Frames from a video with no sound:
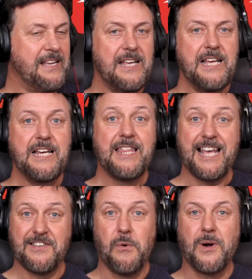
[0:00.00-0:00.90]
Thanks for
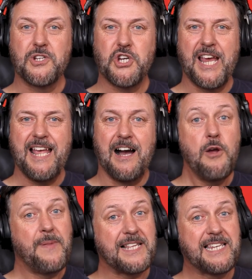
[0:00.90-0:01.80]
watching. I hope
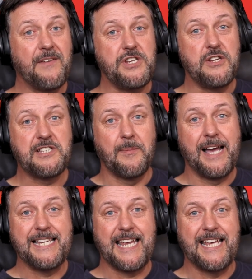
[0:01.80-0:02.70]
that's given you some
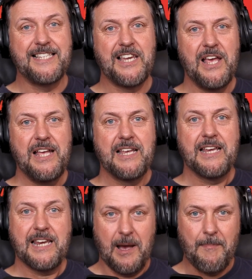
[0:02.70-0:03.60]
ideas.
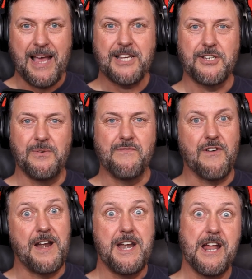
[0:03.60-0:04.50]
Come back soon for
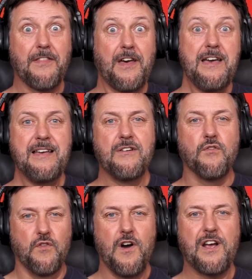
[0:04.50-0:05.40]
another
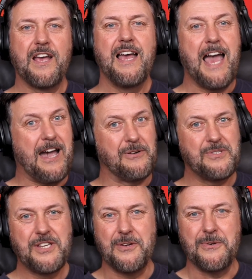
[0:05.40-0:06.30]
Rokk How To.